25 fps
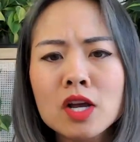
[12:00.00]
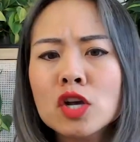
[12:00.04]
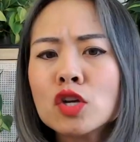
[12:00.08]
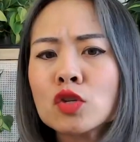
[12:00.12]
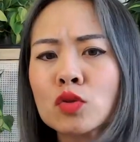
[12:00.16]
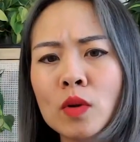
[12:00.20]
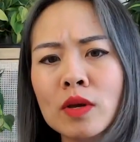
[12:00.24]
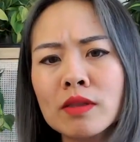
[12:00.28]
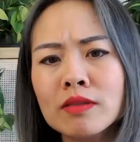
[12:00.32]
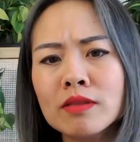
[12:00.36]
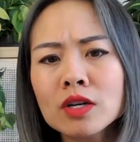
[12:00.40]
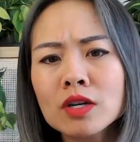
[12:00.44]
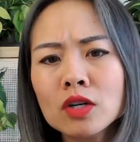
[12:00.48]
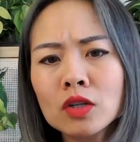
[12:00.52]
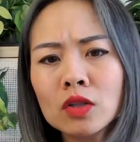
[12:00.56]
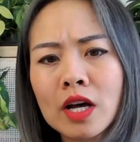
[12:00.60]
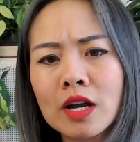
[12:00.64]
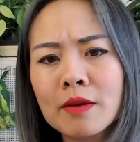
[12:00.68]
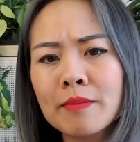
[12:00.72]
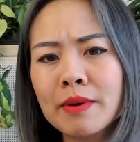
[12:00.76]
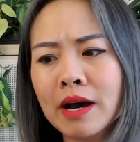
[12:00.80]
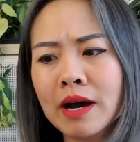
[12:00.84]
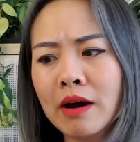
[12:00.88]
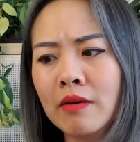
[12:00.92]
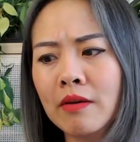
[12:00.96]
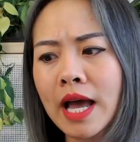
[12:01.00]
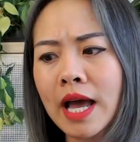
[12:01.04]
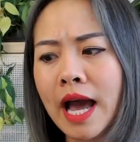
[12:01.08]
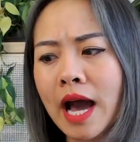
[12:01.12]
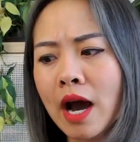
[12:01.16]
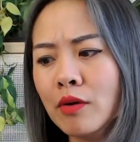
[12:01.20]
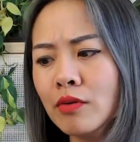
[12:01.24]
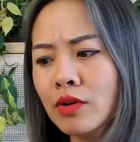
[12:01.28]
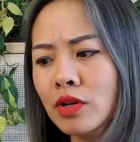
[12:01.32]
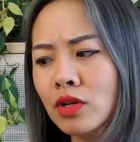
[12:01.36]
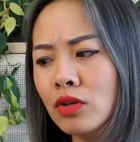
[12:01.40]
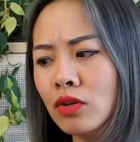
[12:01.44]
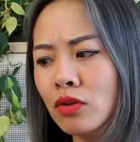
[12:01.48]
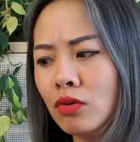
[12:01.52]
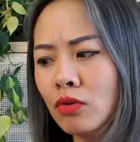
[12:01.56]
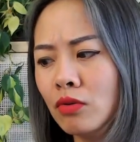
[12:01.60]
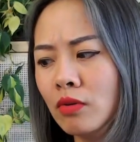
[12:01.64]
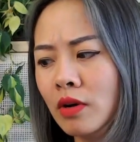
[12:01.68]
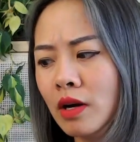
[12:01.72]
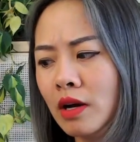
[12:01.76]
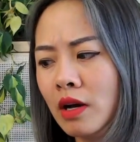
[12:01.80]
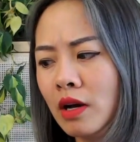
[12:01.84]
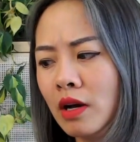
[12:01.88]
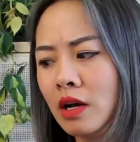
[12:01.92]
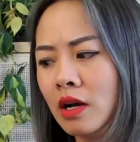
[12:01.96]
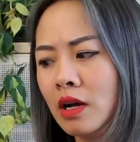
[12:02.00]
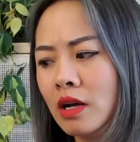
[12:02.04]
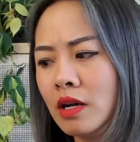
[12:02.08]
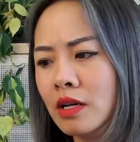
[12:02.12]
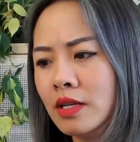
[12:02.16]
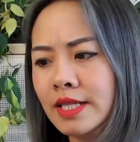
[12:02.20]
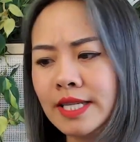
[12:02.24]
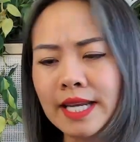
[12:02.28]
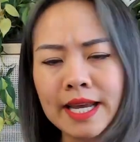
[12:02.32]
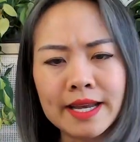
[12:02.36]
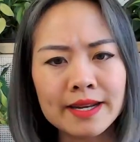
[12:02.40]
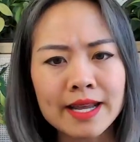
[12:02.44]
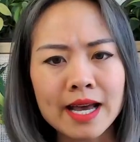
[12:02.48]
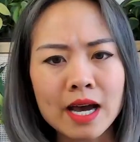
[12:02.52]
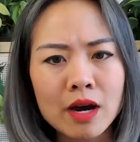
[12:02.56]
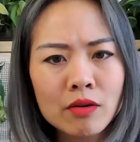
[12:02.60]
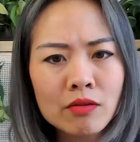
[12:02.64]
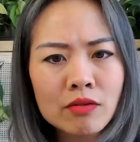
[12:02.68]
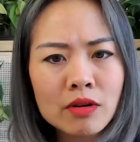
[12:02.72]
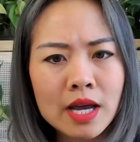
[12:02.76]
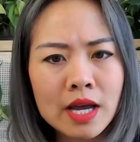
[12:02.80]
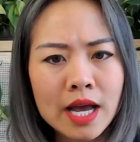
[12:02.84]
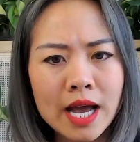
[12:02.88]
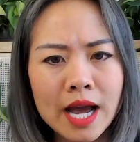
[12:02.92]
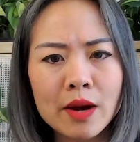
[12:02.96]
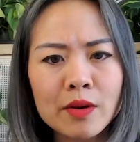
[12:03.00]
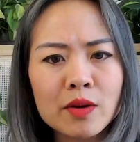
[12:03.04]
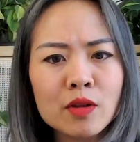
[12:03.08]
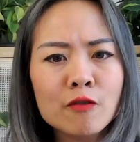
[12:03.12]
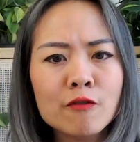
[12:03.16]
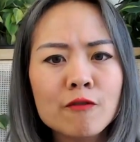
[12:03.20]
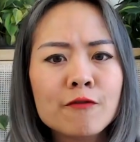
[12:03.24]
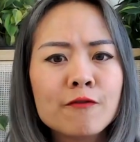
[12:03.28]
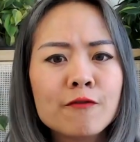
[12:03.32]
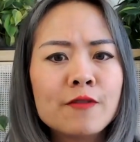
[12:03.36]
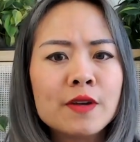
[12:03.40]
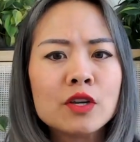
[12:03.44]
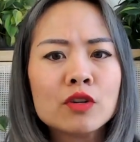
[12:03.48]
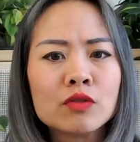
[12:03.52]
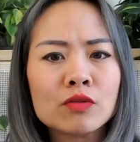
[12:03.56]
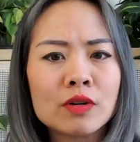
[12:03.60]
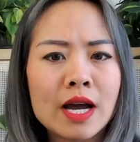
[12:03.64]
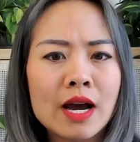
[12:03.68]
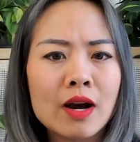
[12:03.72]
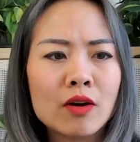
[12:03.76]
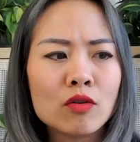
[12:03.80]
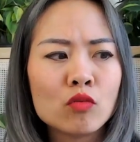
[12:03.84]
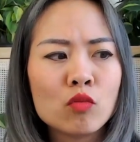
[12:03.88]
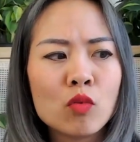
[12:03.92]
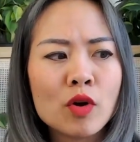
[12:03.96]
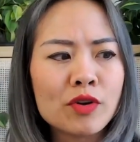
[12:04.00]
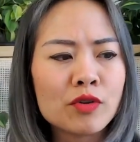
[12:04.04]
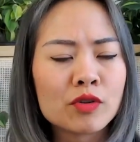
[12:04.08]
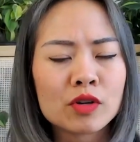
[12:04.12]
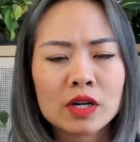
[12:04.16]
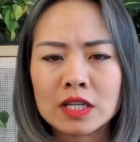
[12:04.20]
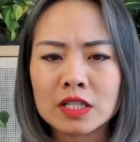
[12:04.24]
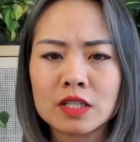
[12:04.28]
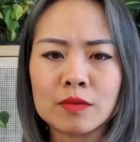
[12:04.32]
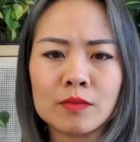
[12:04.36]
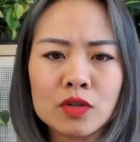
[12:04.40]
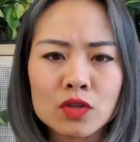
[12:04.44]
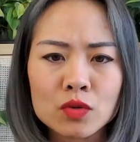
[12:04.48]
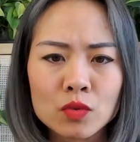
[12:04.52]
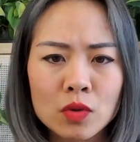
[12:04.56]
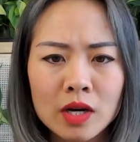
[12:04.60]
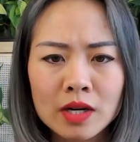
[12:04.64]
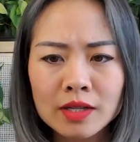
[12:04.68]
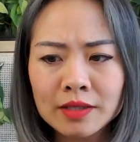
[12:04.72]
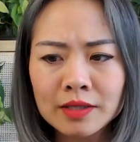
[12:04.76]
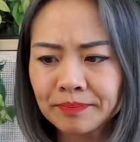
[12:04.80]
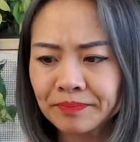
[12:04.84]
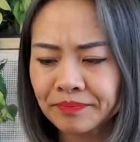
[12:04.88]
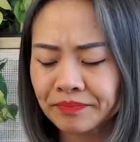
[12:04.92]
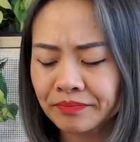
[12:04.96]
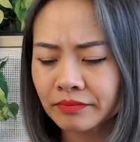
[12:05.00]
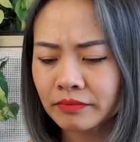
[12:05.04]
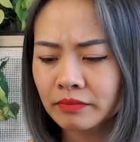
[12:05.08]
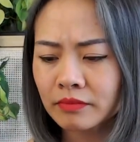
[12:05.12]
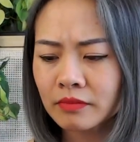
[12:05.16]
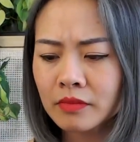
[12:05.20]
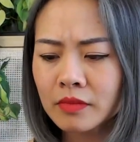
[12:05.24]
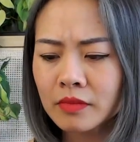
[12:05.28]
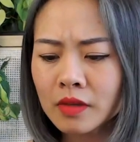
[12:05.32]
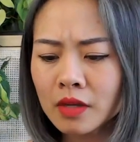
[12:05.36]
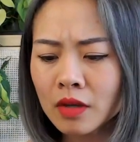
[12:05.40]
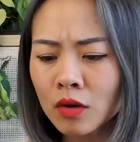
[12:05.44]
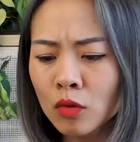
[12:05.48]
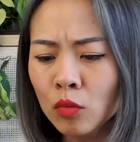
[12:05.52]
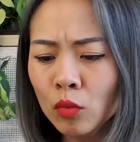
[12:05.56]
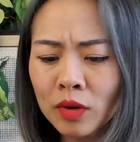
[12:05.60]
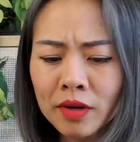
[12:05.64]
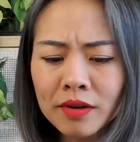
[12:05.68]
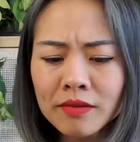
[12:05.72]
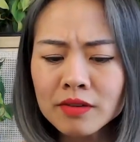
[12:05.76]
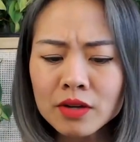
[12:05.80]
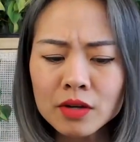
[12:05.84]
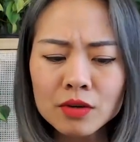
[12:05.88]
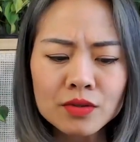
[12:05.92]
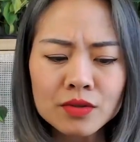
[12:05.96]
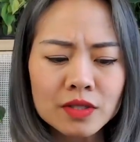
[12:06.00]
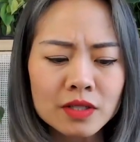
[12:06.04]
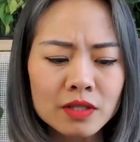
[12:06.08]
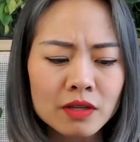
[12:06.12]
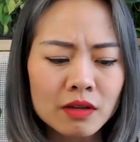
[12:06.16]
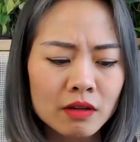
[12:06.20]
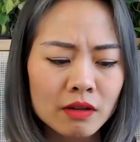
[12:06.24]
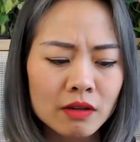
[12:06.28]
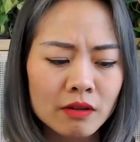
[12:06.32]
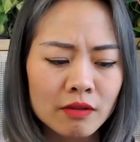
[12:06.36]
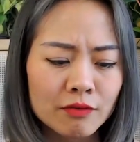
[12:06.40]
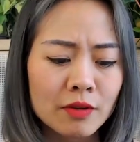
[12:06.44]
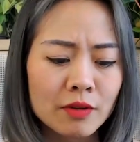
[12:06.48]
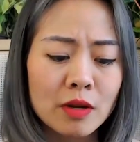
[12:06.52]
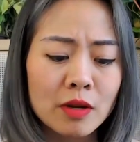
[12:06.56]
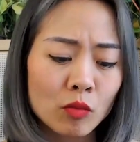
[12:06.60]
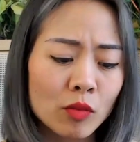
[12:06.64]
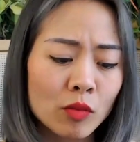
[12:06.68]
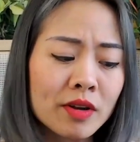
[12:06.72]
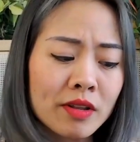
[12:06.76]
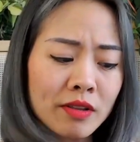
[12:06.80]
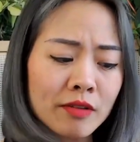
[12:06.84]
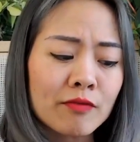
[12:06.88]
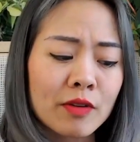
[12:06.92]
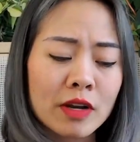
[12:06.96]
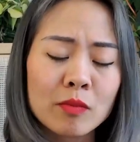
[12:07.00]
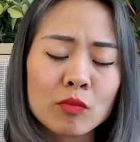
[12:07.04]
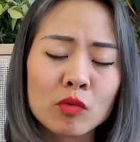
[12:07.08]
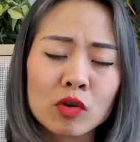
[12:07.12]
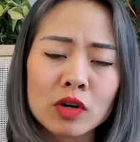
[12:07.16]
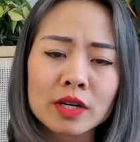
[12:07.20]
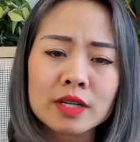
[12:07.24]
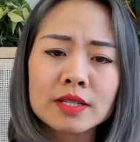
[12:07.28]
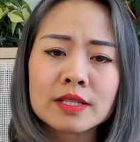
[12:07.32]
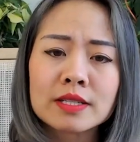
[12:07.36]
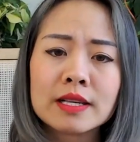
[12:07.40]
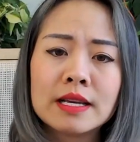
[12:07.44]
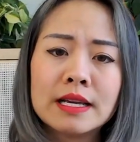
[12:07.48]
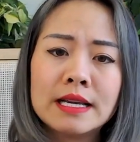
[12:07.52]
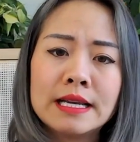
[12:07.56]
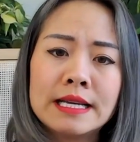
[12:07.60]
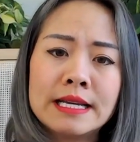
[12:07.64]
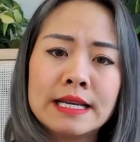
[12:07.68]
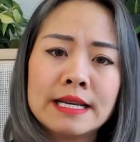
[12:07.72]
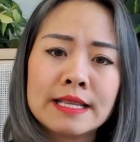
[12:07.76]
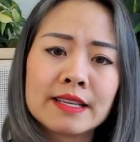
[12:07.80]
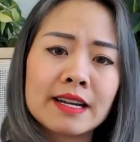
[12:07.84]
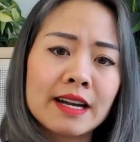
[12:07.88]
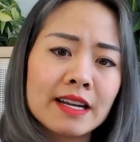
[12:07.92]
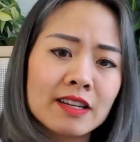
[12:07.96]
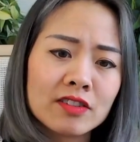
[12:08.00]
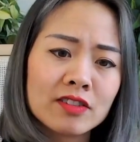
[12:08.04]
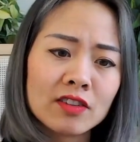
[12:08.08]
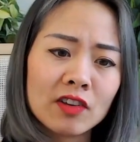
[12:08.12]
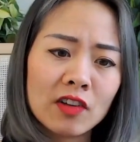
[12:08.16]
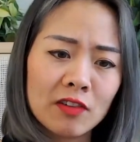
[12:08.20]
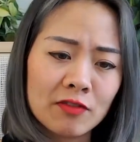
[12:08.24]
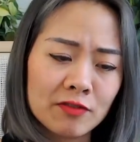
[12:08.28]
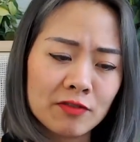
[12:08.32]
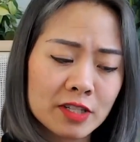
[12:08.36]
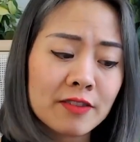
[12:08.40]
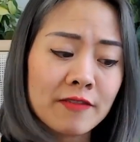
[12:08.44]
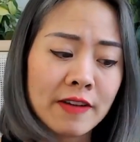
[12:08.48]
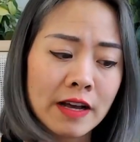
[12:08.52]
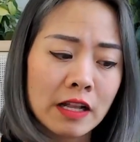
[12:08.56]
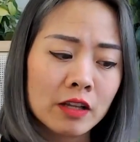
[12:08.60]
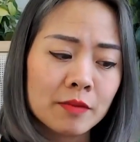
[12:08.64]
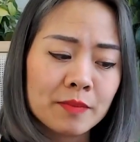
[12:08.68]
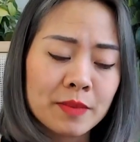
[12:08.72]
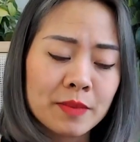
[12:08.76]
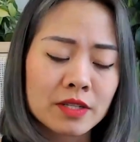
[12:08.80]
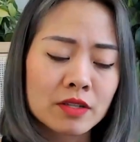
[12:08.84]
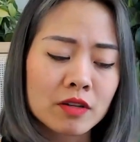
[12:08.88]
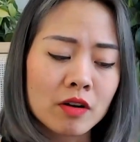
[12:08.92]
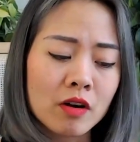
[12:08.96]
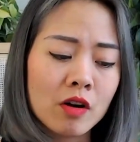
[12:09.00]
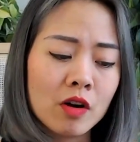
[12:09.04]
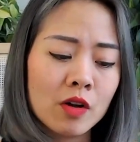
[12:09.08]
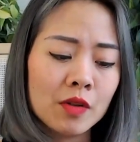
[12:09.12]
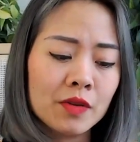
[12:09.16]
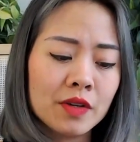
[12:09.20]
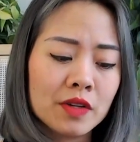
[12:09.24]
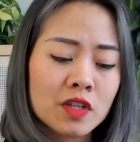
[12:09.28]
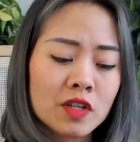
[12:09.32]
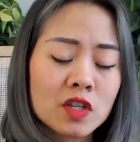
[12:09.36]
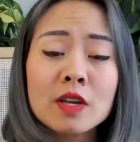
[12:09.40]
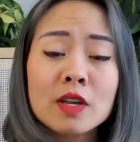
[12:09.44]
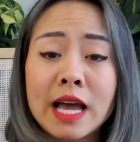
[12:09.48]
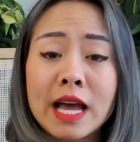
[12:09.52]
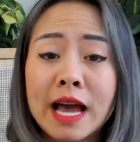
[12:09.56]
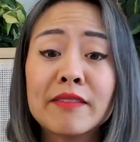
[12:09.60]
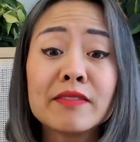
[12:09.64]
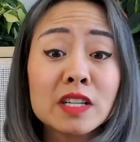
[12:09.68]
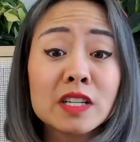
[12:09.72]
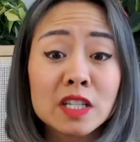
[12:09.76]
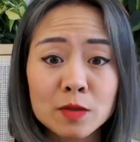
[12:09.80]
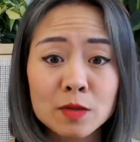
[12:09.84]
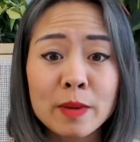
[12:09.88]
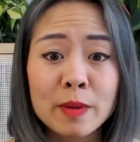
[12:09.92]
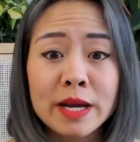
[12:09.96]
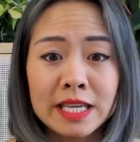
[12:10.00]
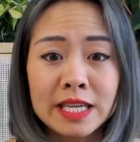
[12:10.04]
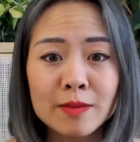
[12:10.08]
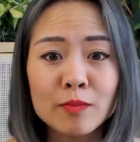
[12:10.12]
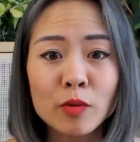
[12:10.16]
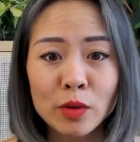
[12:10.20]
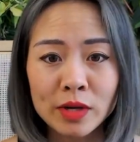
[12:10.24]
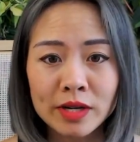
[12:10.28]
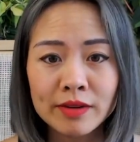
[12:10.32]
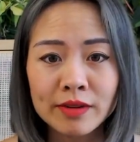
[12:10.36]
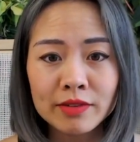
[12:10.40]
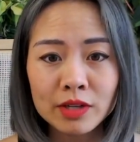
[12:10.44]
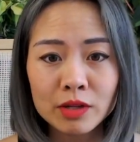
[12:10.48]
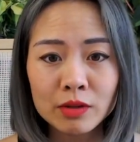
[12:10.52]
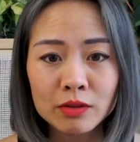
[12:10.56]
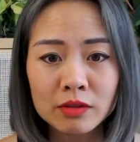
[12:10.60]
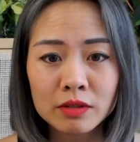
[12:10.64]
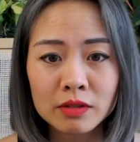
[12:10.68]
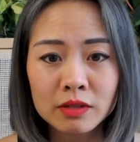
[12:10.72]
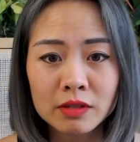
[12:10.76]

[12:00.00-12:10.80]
So I think a lot about how do you stand out? How do you figure out what your customers want? One of the frameworks that I developed is called having a spiky point of view.